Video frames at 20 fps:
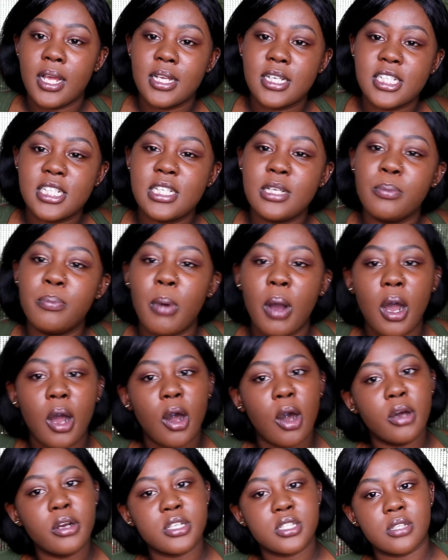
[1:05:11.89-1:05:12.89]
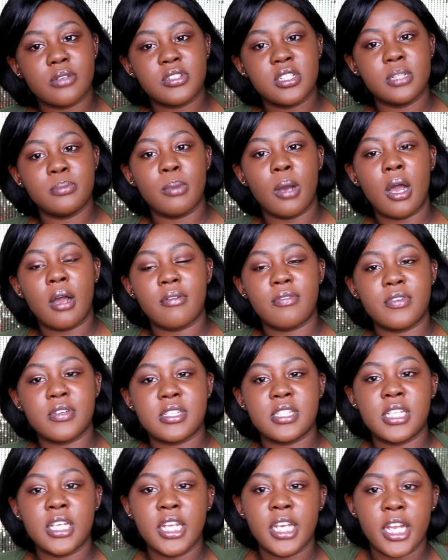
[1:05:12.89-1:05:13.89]
She bought all the stuff she bought for
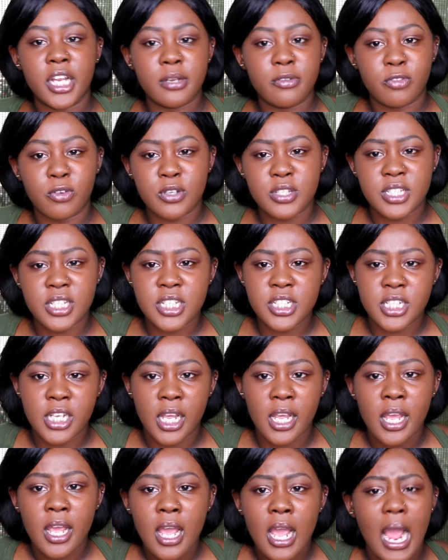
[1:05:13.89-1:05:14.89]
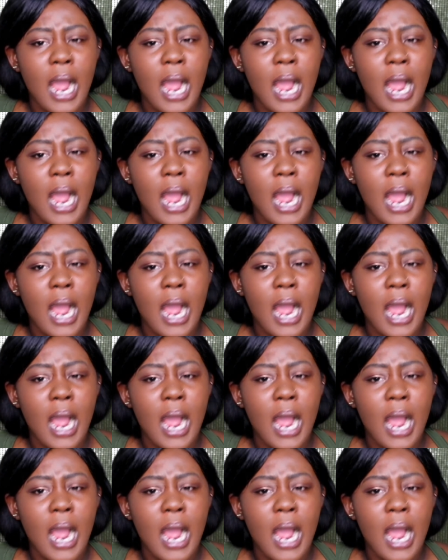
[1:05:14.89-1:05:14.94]
CJ.